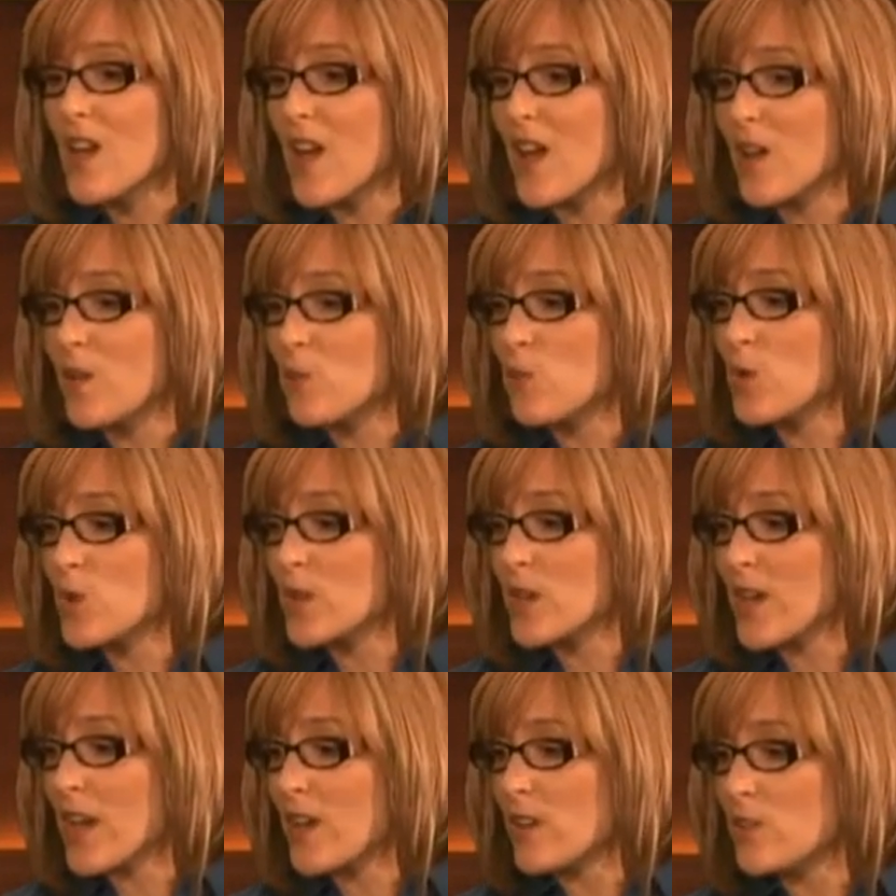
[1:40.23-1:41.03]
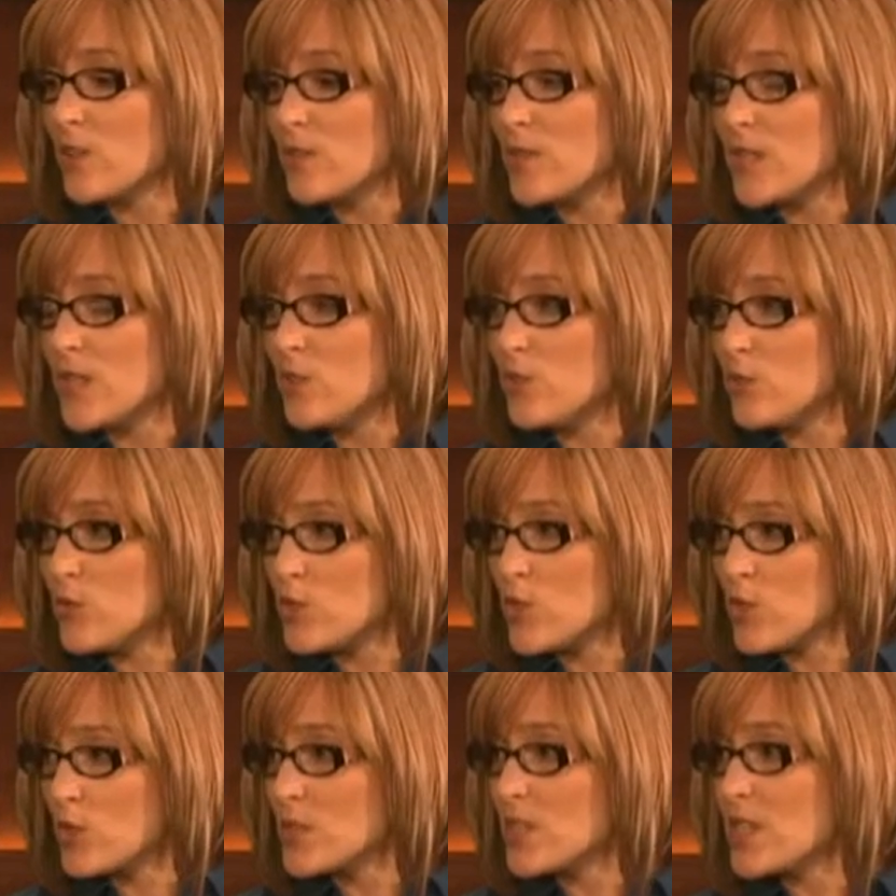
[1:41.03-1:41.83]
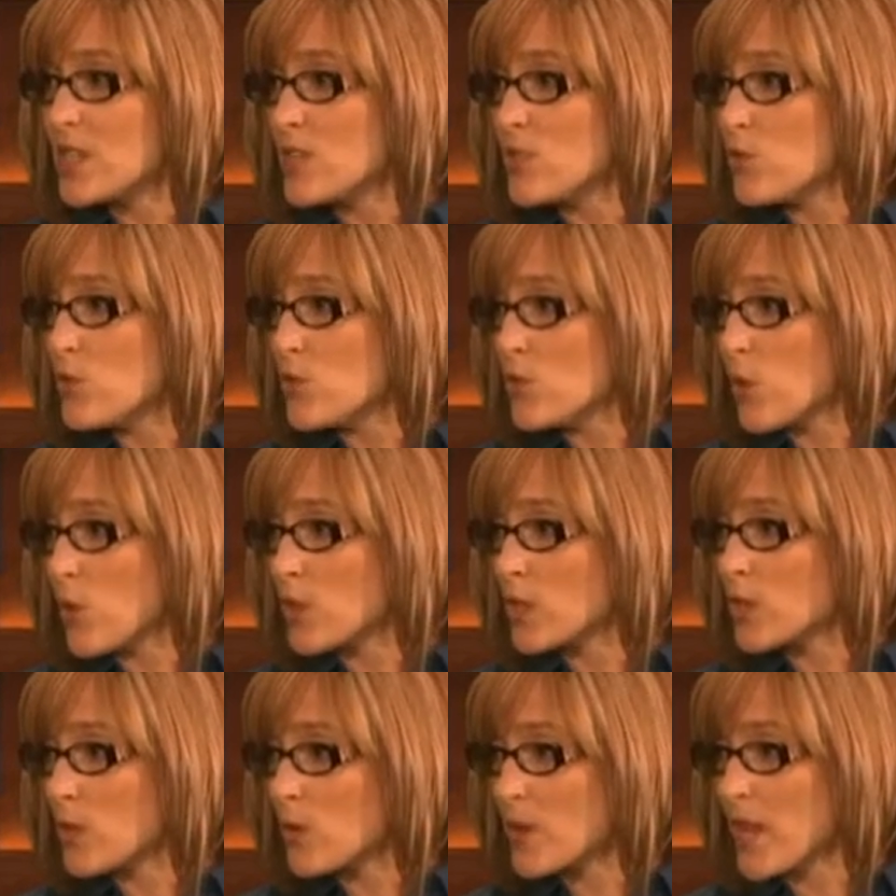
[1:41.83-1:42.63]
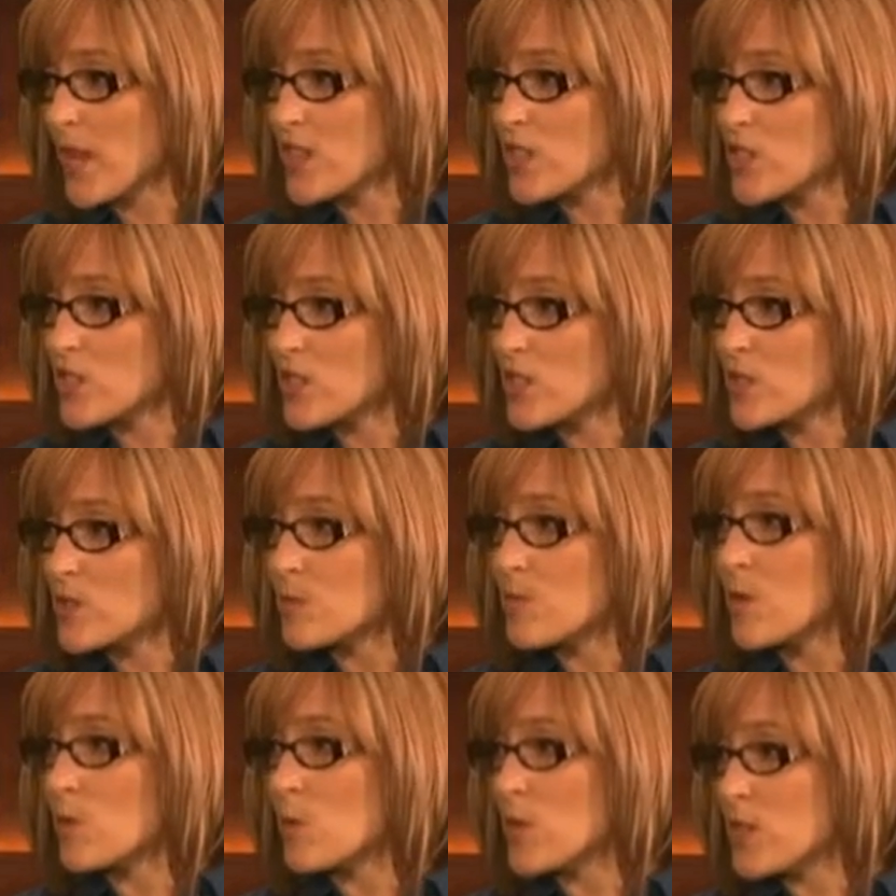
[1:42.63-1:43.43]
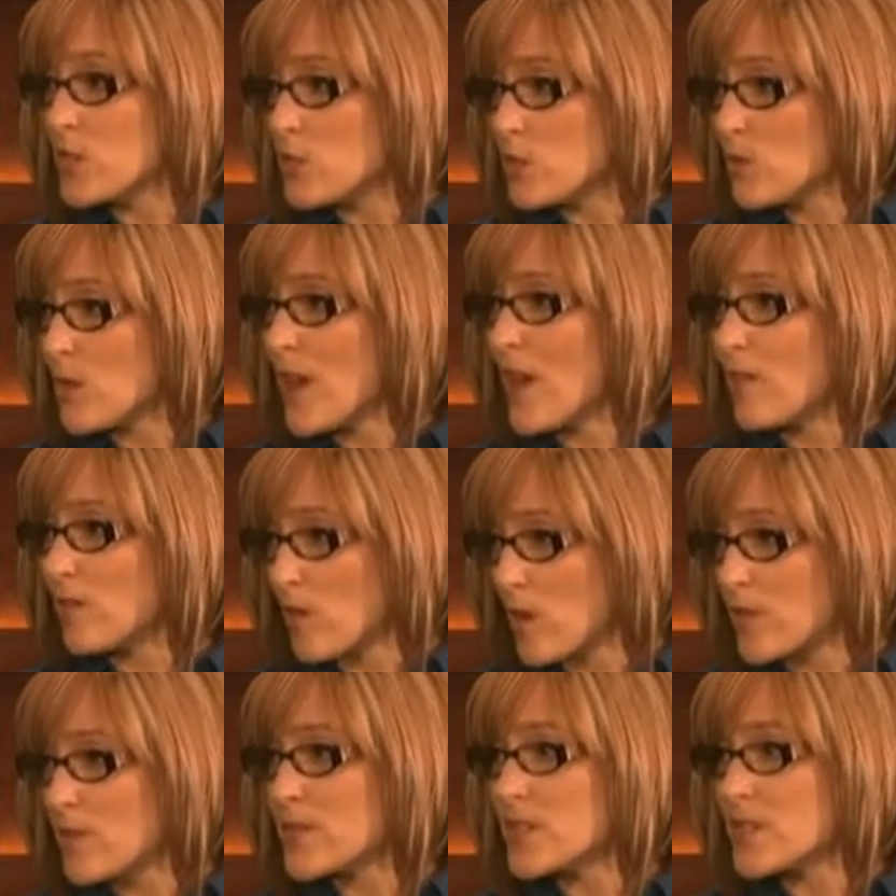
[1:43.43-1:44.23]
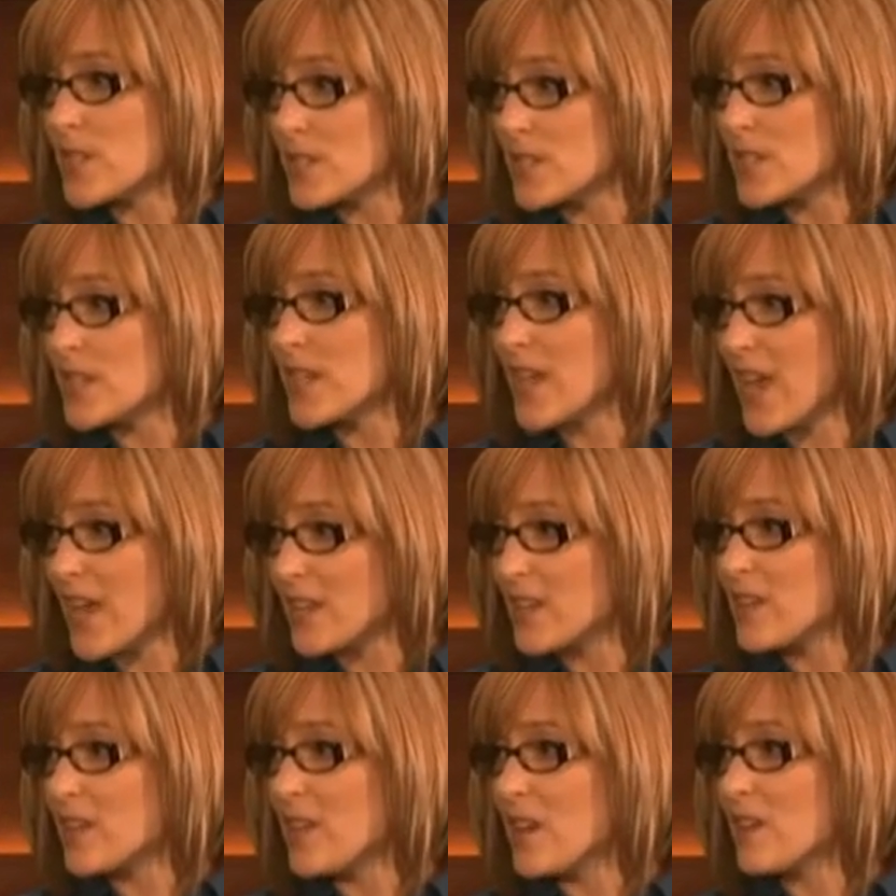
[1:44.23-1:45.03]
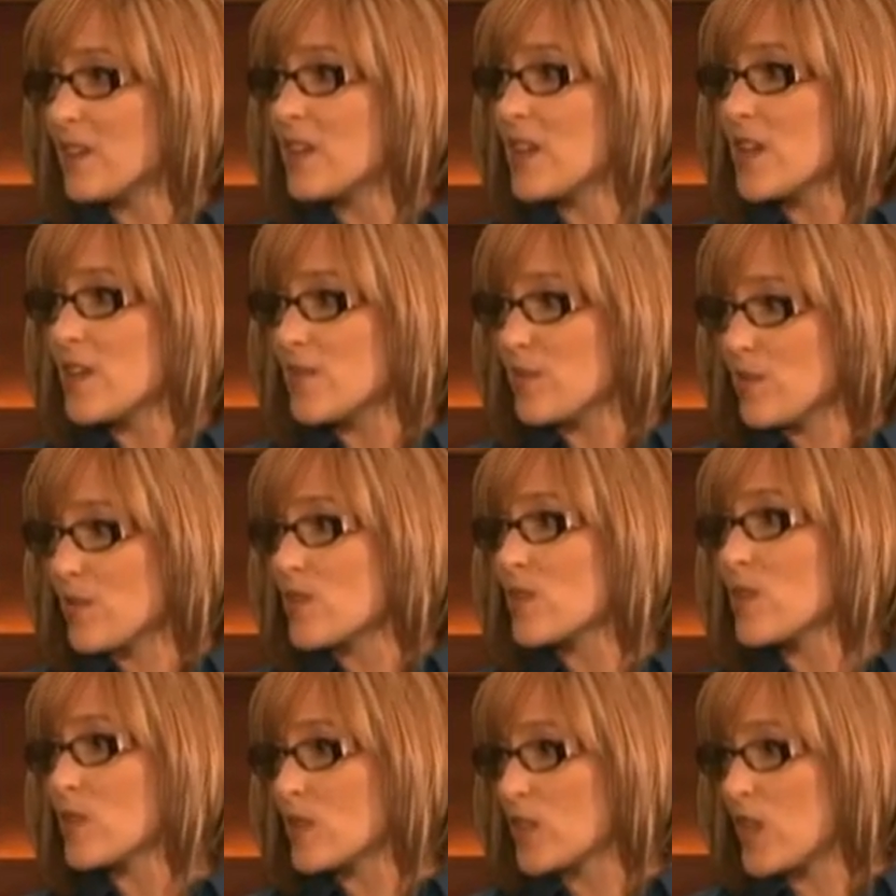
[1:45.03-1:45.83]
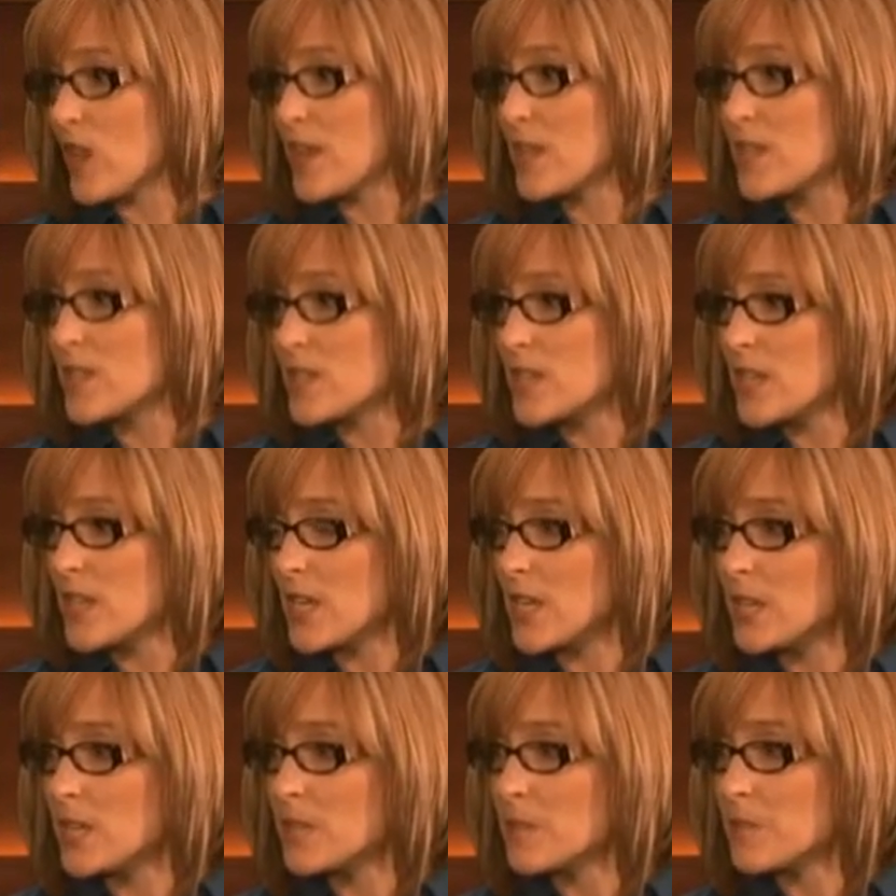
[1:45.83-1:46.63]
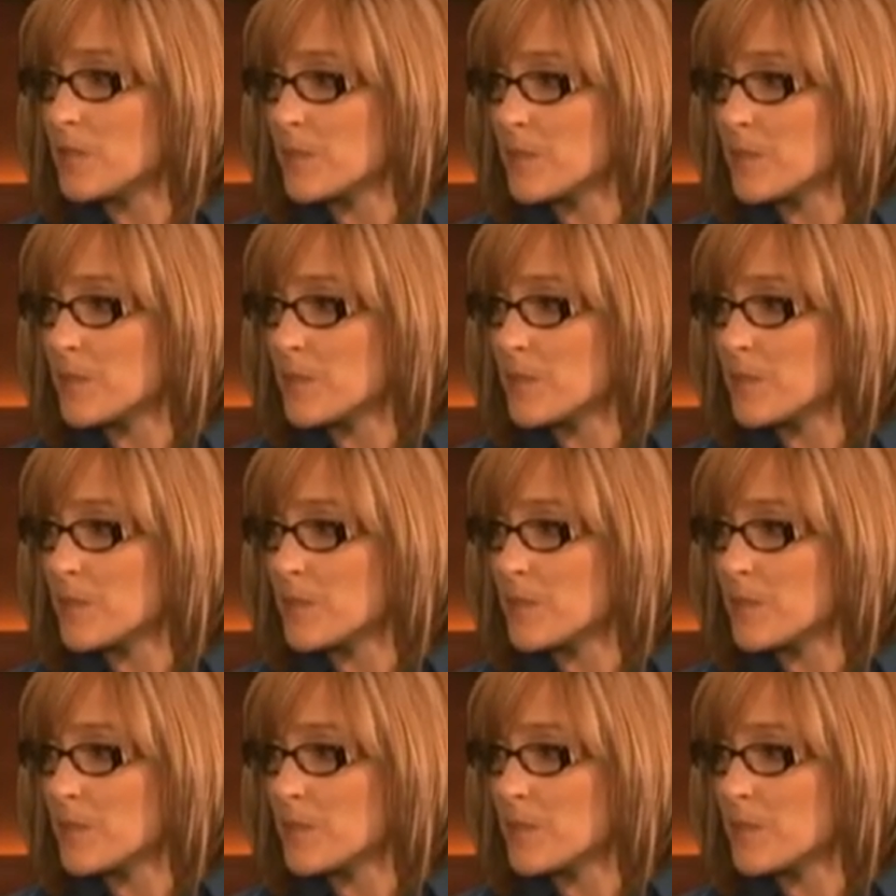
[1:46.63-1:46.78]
I work out of the New Jersey and New York locations, but we do have offices in Canada if clients need.